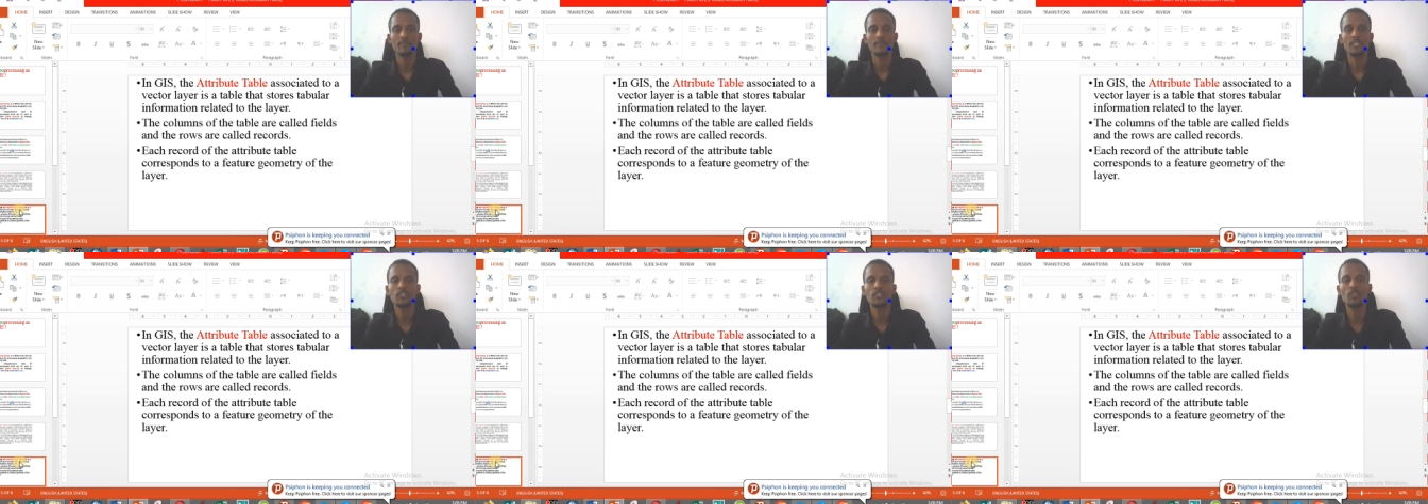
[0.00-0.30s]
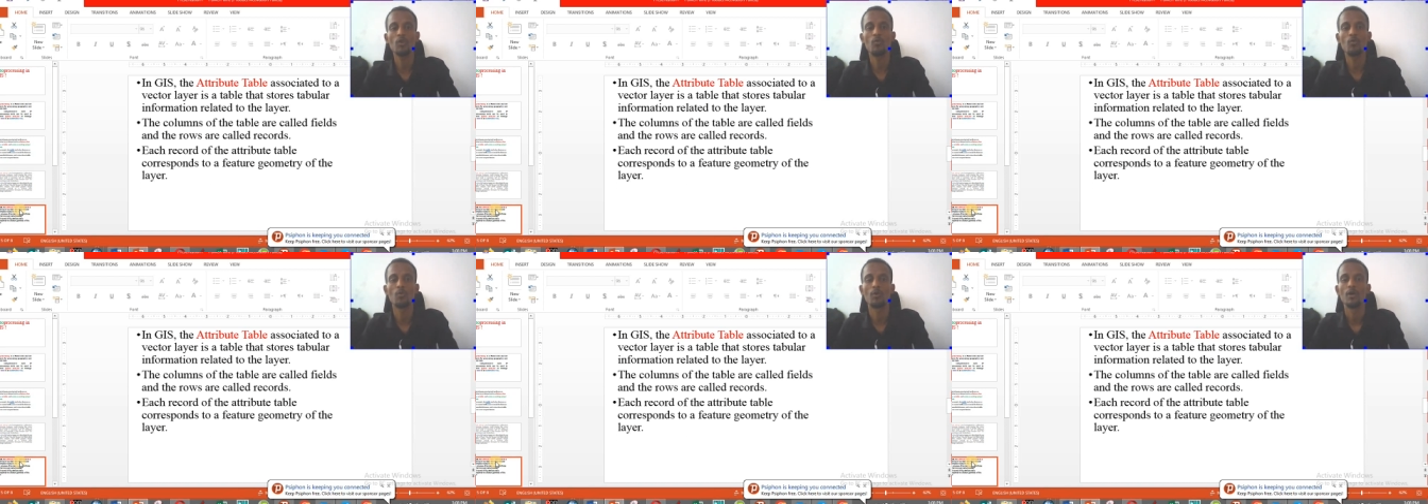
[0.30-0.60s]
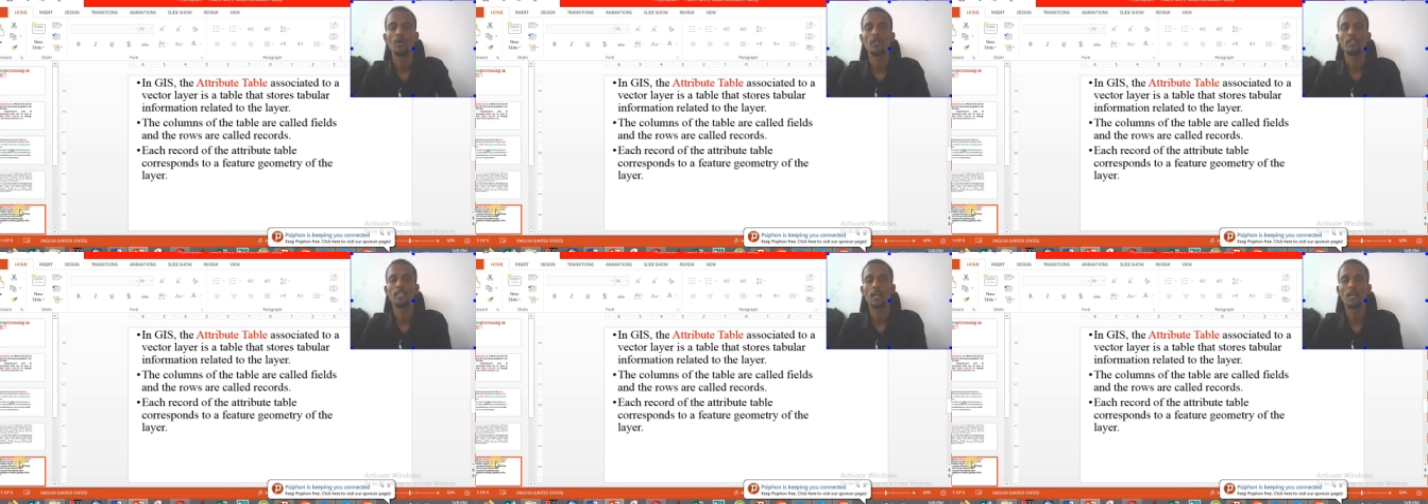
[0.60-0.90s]

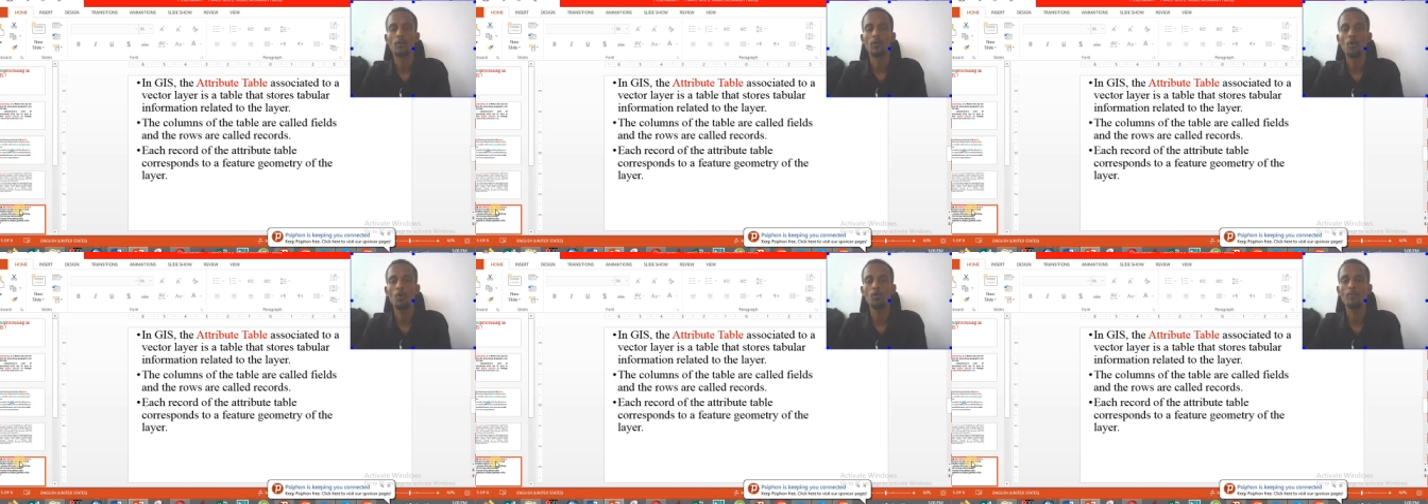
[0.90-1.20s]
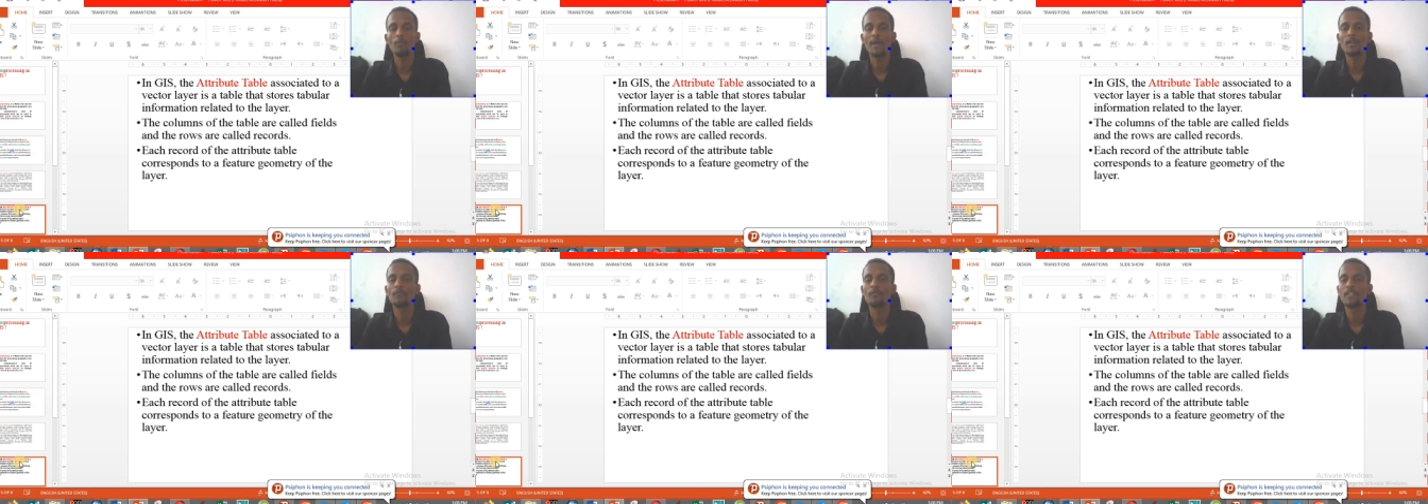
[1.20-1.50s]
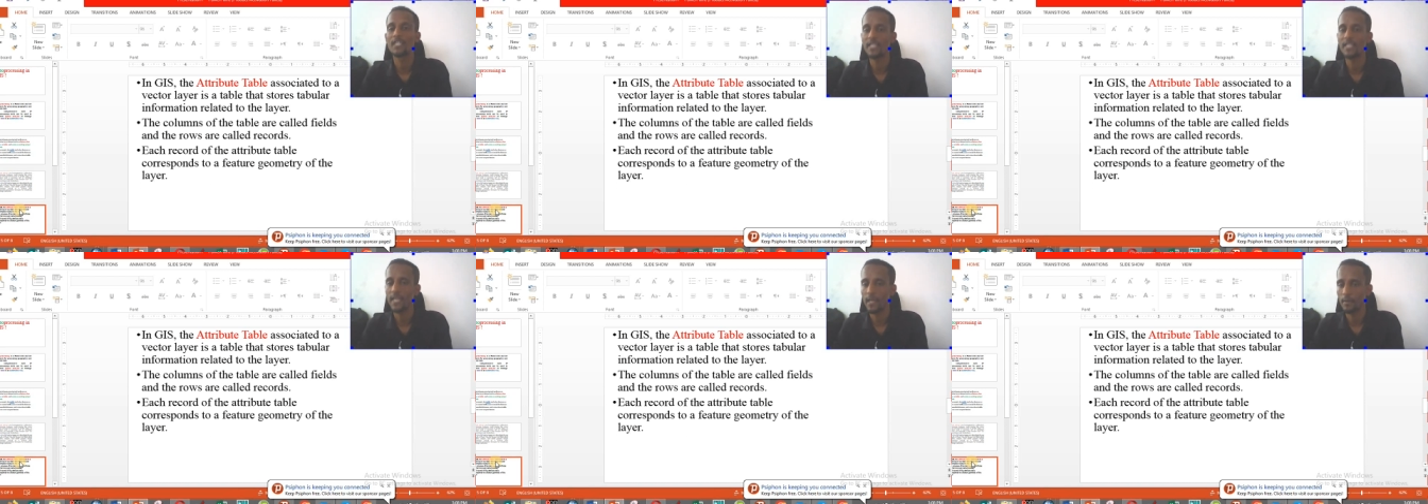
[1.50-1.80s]
So the column of
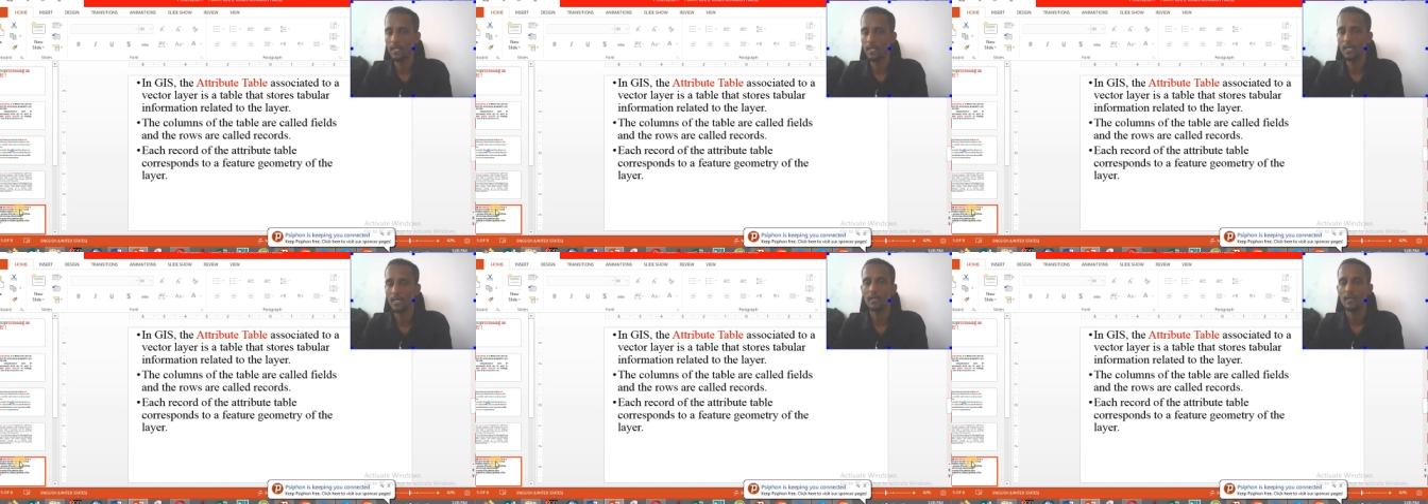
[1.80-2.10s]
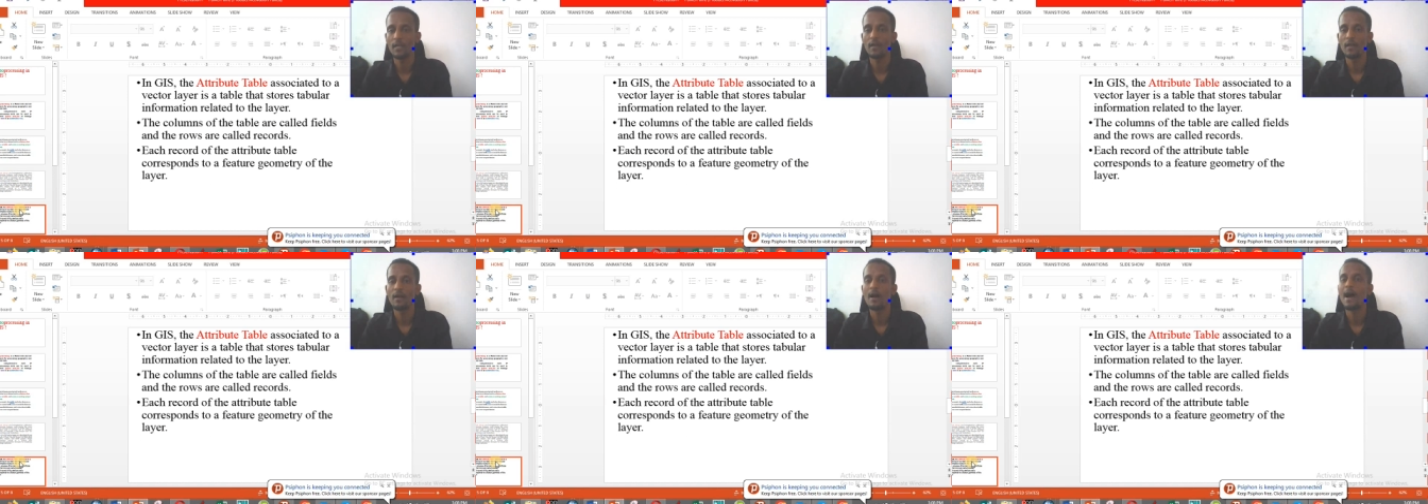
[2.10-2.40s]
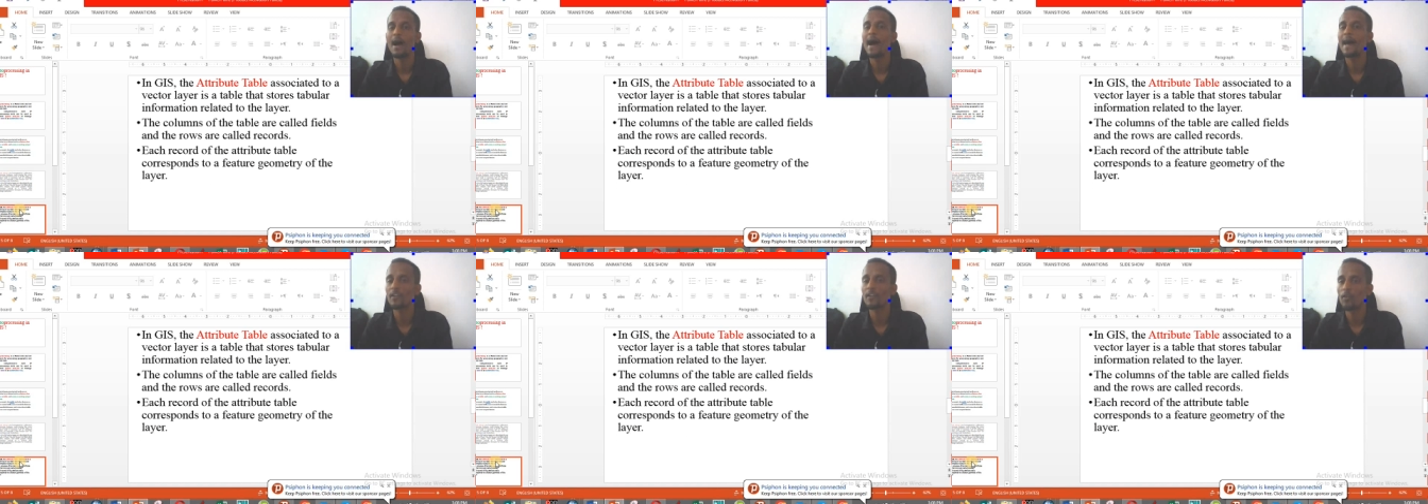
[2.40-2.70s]
the table
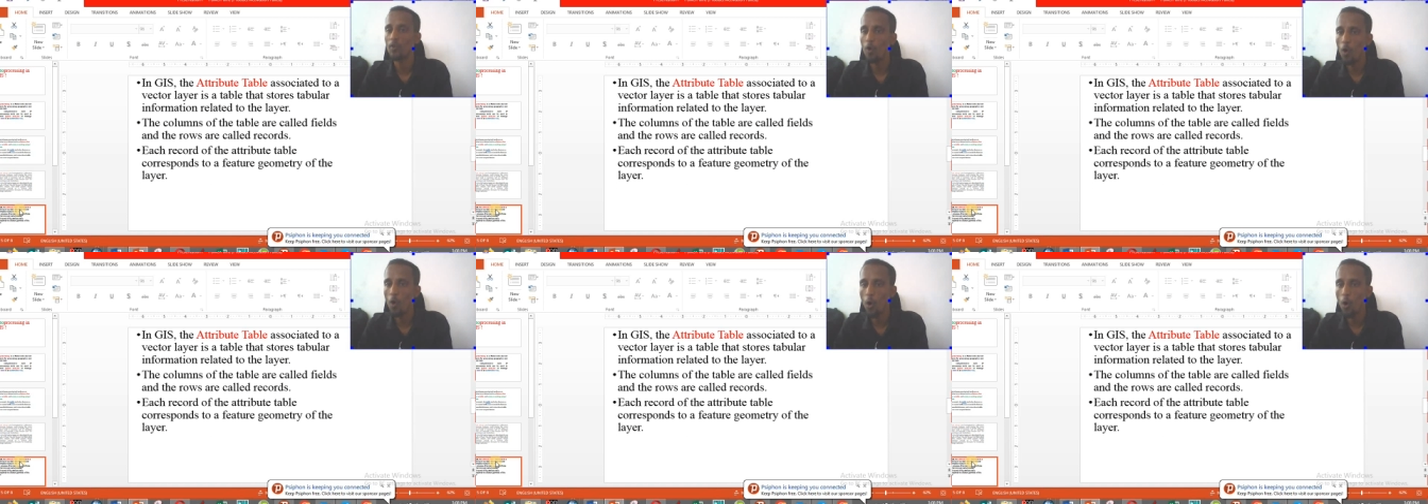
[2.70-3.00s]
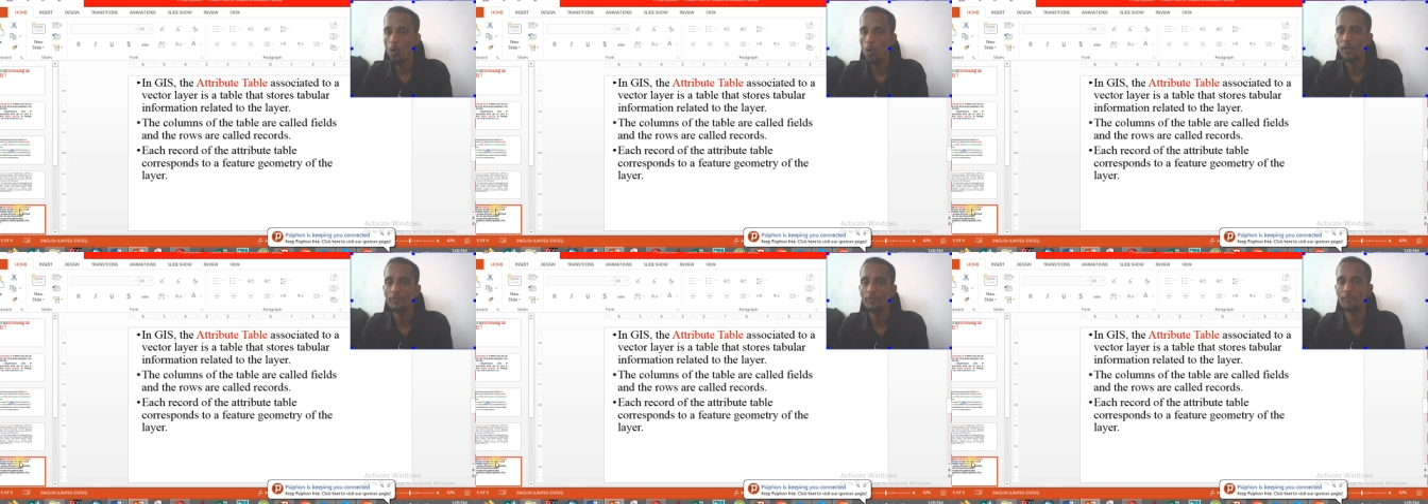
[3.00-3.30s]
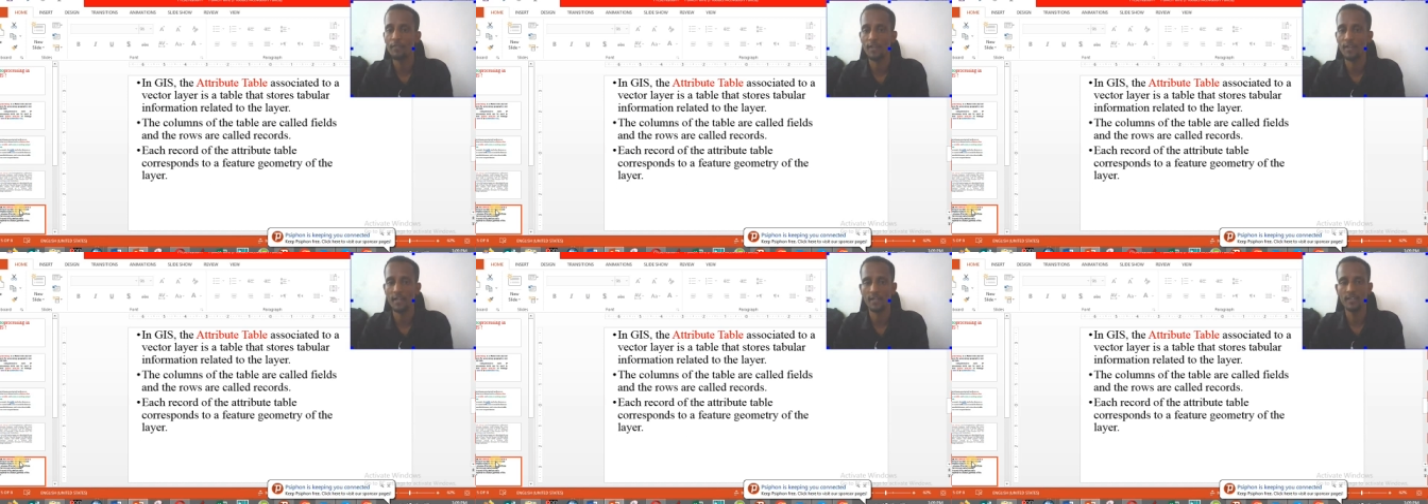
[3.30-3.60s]
are called
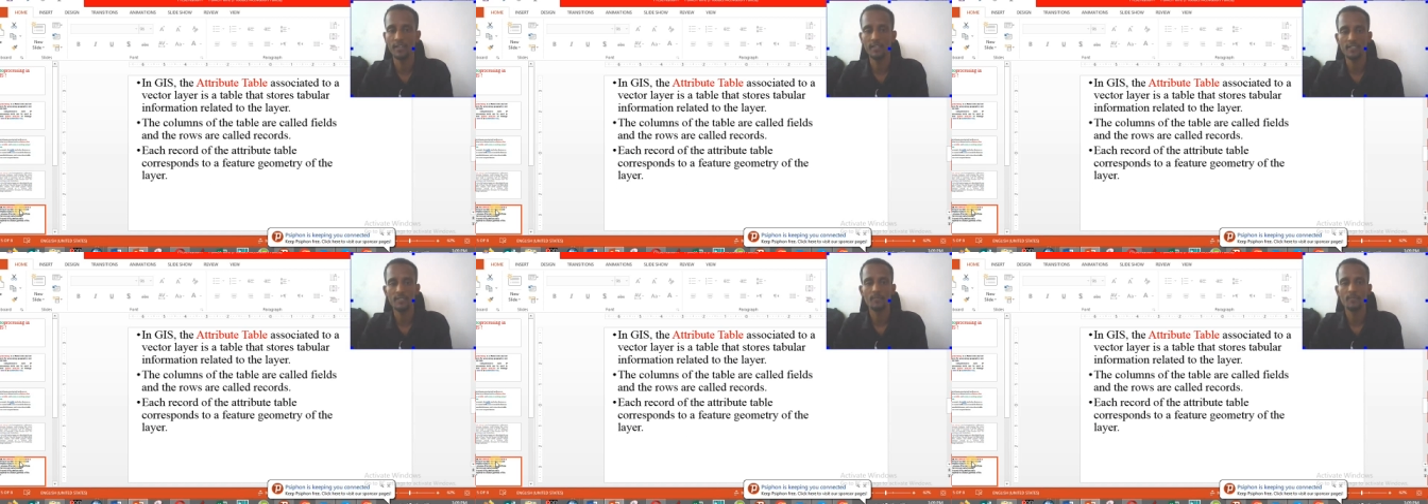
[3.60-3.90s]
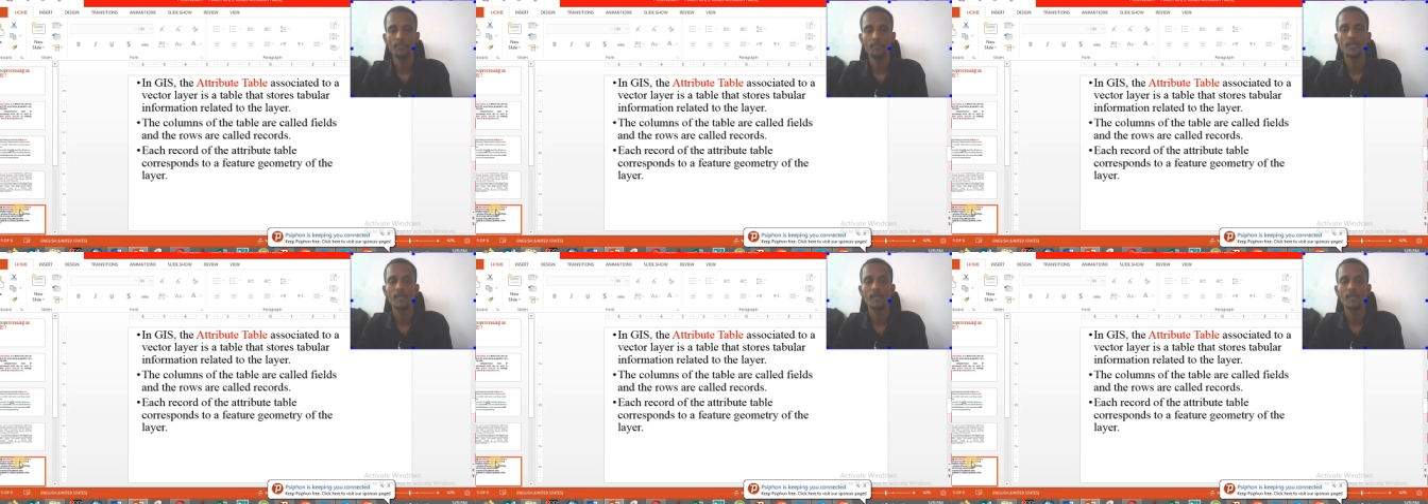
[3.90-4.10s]
fields